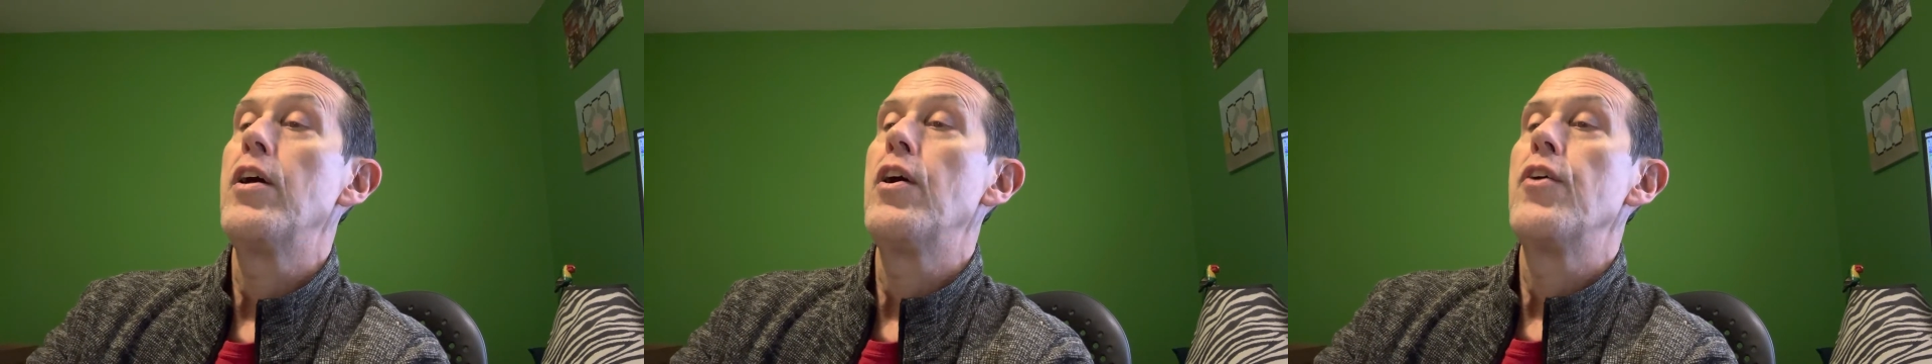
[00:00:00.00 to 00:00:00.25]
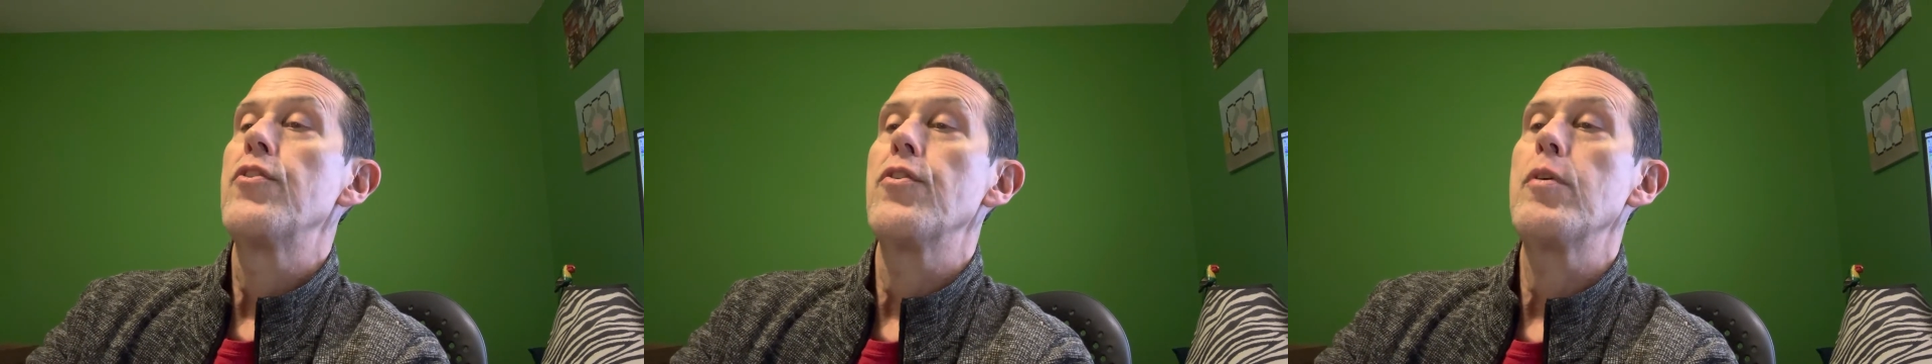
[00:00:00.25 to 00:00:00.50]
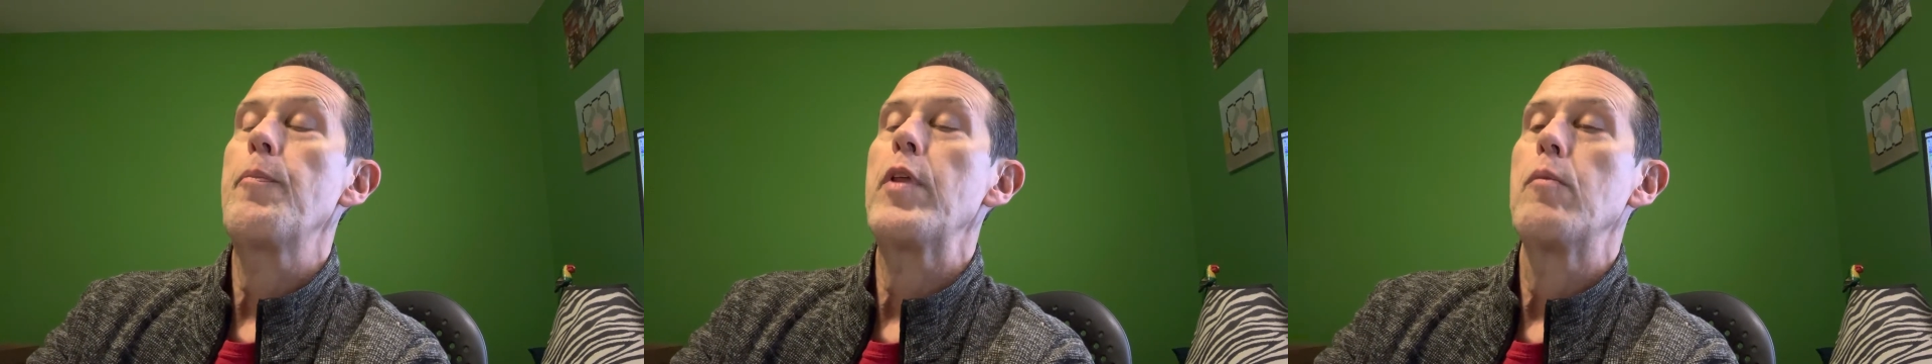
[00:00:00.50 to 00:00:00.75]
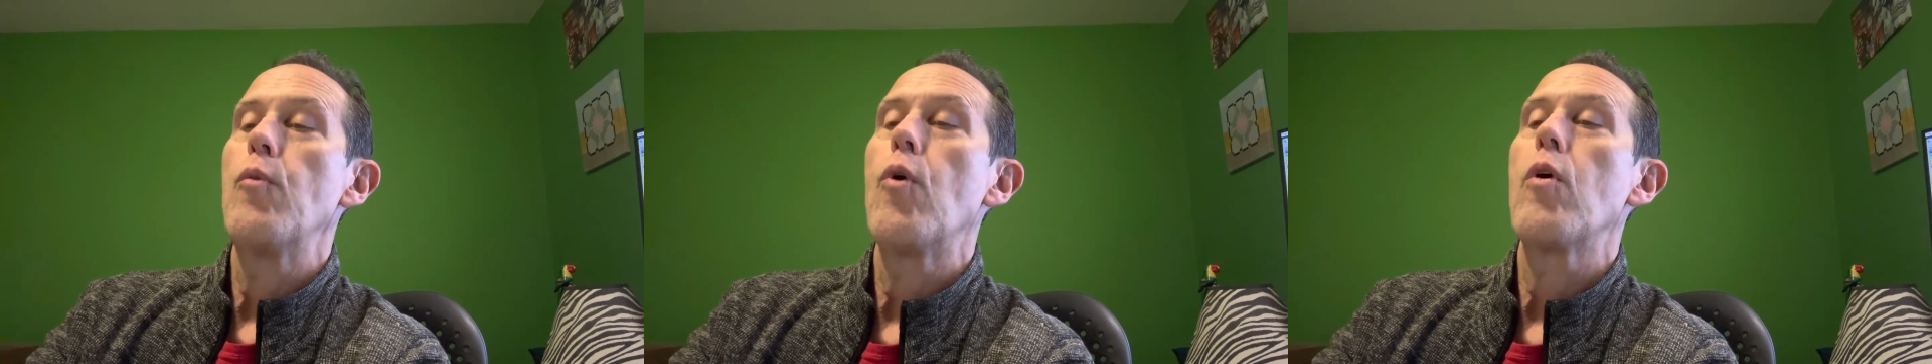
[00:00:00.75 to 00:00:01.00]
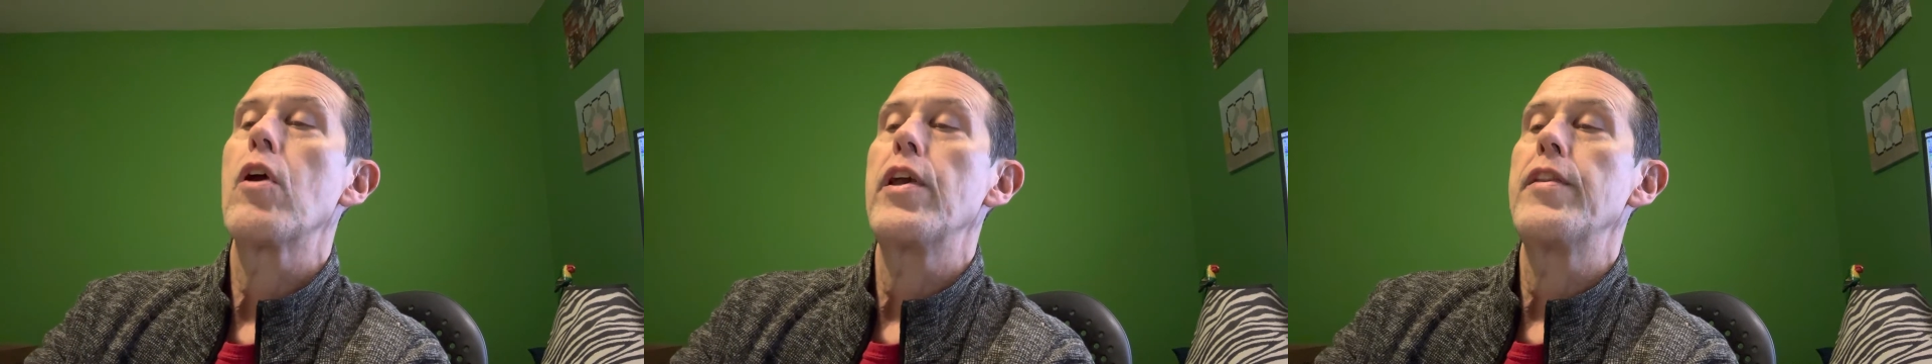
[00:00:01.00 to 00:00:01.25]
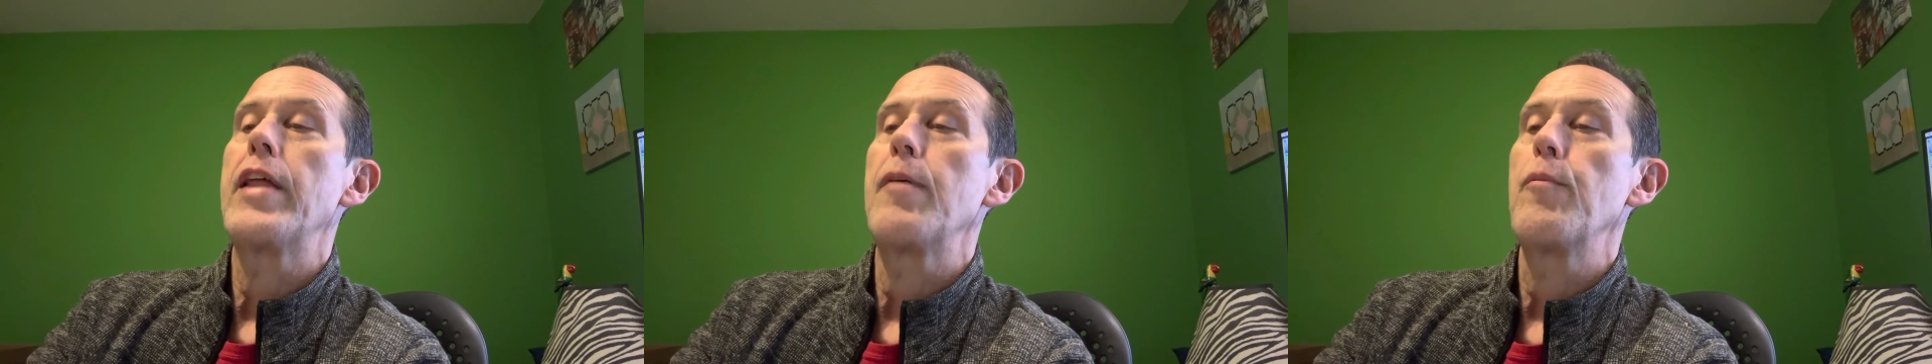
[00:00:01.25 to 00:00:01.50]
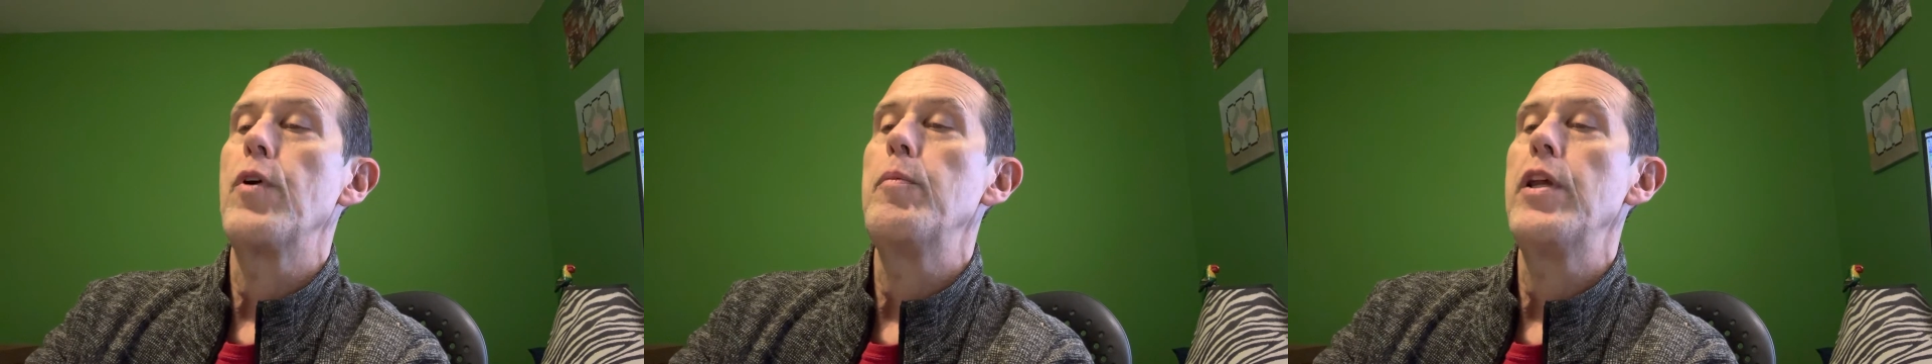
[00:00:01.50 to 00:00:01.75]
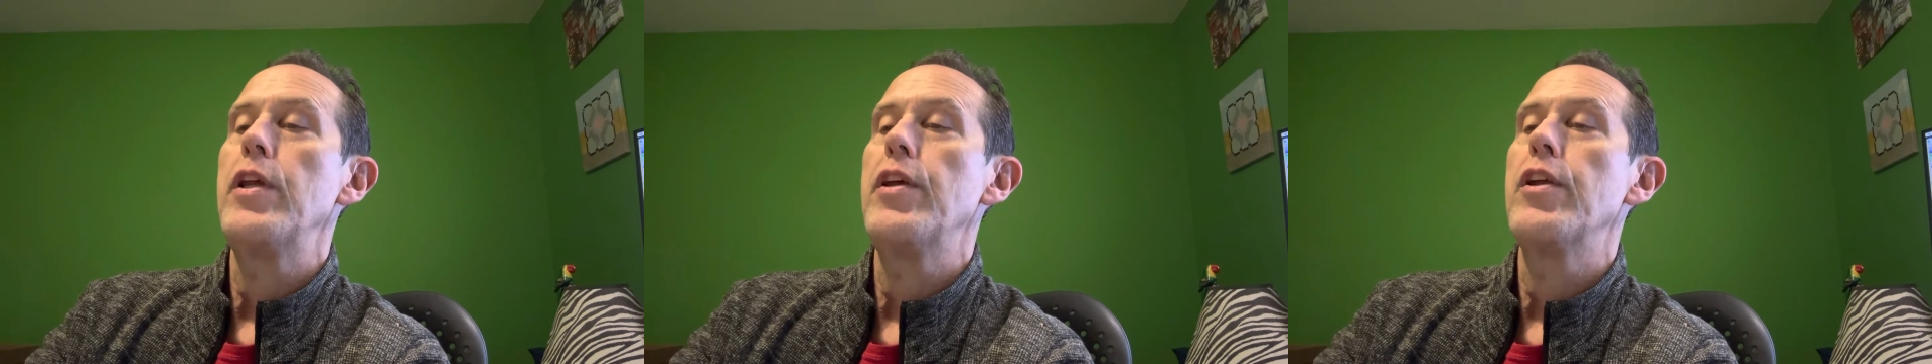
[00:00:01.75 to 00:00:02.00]
So something more that would
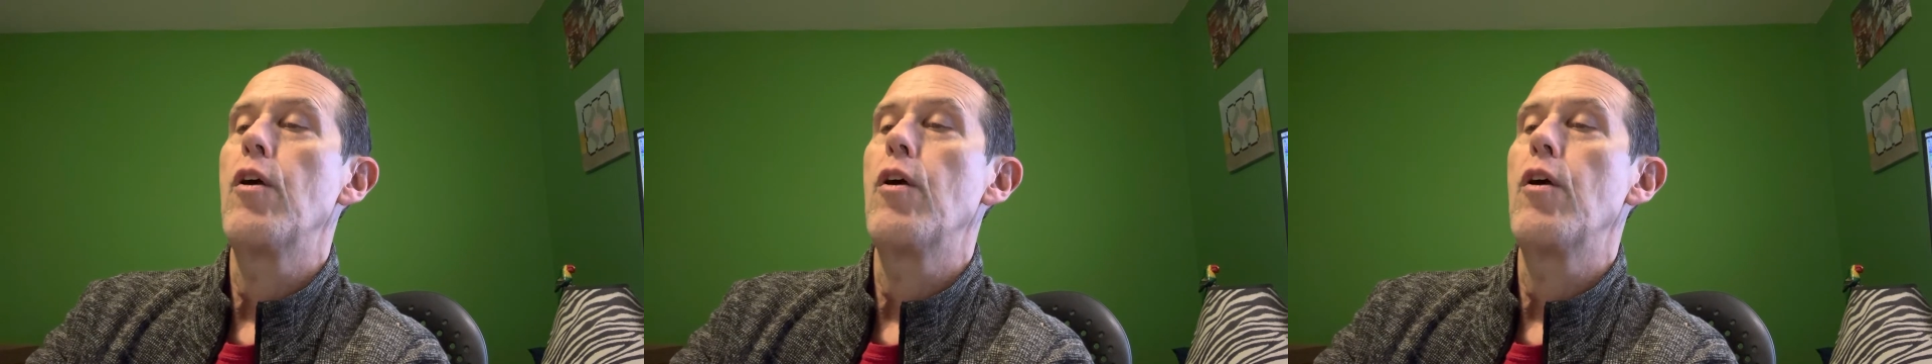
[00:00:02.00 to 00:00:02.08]
be,